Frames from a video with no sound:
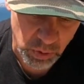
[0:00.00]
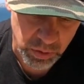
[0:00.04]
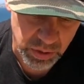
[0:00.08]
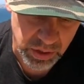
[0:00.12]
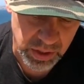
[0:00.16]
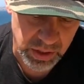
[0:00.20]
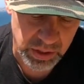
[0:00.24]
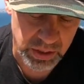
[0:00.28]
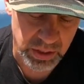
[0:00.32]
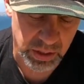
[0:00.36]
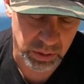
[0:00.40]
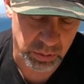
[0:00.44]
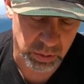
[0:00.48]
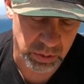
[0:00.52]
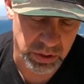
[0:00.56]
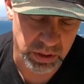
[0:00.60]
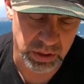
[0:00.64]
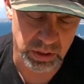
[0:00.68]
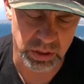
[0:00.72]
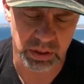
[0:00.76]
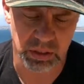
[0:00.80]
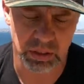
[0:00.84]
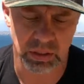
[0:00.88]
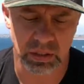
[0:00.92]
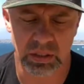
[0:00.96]
in iniquity,
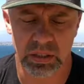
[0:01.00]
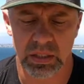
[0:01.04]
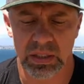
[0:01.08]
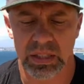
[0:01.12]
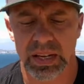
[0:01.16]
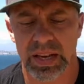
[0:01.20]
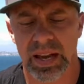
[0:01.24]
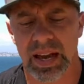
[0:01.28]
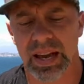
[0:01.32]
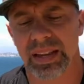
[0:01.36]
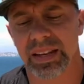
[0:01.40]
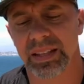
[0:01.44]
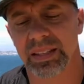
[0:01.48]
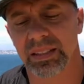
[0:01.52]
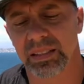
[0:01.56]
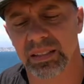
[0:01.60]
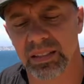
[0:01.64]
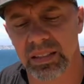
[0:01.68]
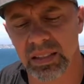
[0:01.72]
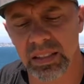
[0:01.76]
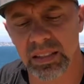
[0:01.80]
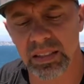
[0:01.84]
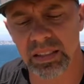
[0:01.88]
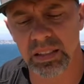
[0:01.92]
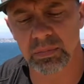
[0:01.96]
and in
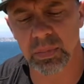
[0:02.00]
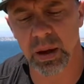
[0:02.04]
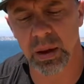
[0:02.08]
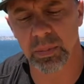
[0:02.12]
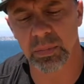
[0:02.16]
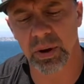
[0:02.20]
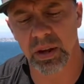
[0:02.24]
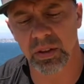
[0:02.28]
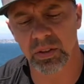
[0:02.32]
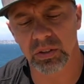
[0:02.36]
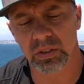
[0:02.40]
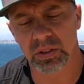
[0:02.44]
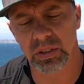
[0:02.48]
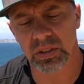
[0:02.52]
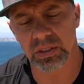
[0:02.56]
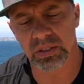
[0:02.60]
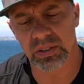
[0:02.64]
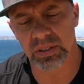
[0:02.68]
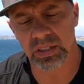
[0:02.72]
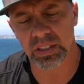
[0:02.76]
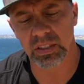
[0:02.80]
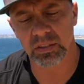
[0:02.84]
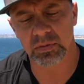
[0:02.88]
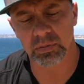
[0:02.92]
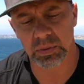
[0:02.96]
sin did my mother
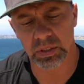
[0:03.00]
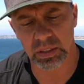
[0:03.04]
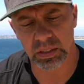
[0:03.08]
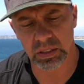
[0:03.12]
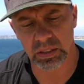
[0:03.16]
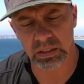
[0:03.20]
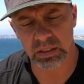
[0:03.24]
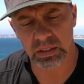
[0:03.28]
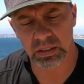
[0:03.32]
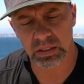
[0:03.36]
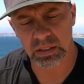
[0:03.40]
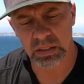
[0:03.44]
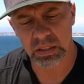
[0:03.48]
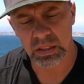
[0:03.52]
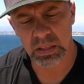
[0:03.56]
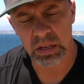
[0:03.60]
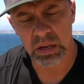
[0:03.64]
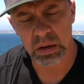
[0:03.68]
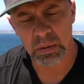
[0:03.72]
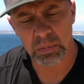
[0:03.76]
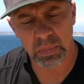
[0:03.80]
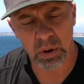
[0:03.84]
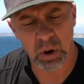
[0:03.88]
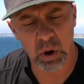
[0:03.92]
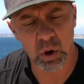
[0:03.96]
conceive me.
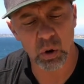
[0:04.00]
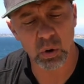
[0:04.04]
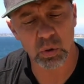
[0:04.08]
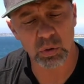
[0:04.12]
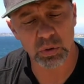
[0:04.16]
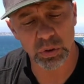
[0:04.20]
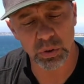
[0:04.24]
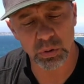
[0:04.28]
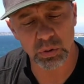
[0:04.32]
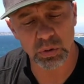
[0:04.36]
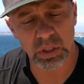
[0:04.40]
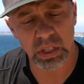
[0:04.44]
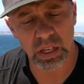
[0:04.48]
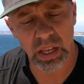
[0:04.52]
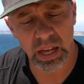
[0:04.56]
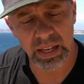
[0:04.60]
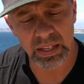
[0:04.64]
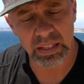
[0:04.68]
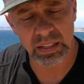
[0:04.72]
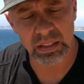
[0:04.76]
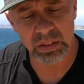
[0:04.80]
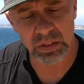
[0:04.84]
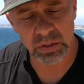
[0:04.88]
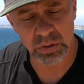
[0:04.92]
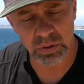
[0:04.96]
Behold, you delight
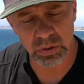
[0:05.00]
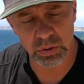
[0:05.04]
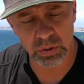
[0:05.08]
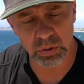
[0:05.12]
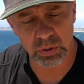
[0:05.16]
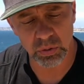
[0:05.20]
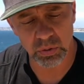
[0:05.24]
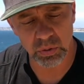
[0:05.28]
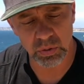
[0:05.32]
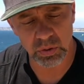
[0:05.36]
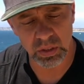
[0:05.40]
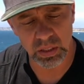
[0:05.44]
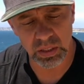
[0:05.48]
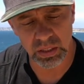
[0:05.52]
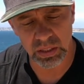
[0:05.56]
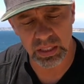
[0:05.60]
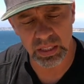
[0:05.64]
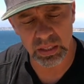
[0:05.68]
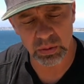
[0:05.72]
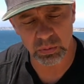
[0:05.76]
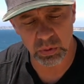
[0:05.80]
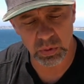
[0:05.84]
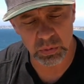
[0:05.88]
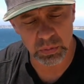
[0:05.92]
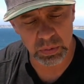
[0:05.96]
in truth in the
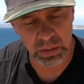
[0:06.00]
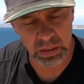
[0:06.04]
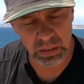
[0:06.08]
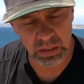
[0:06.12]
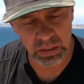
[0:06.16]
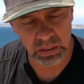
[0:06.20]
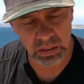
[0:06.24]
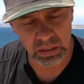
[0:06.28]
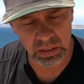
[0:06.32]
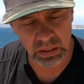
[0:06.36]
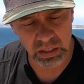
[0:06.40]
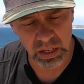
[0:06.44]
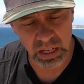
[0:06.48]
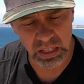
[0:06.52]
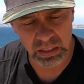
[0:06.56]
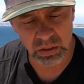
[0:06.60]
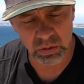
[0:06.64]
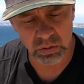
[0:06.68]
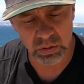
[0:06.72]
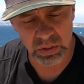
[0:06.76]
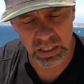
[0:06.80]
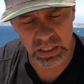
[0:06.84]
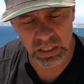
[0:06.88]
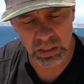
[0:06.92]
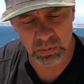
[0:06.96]
inward being, and you
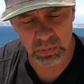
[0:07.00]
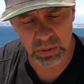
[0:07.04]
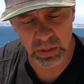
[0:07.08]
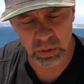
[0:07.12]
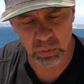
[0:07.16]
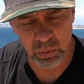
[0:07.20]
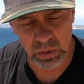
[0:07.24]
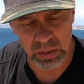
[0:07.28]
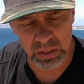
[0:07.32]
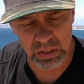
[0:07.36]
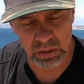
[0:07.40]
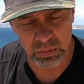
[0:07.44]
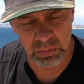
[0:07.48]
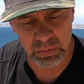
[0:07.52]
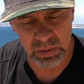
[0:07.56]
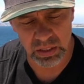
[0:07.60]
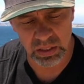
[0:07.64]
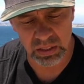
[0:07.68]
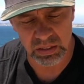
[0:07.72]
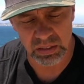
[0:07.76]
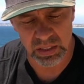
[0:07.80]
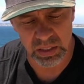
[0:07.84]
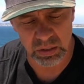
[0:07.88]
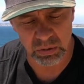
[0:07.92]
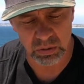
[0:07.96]
teach me wisdom in the
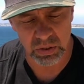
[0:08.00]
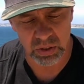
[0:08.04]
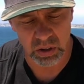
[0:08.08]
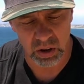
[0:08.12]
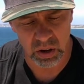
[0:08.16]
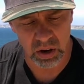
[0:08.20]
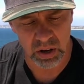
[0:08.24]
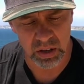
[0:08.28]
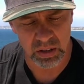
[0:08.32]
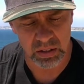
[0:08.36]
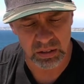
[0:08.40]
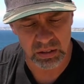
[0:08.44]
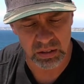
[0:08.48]
secret heart.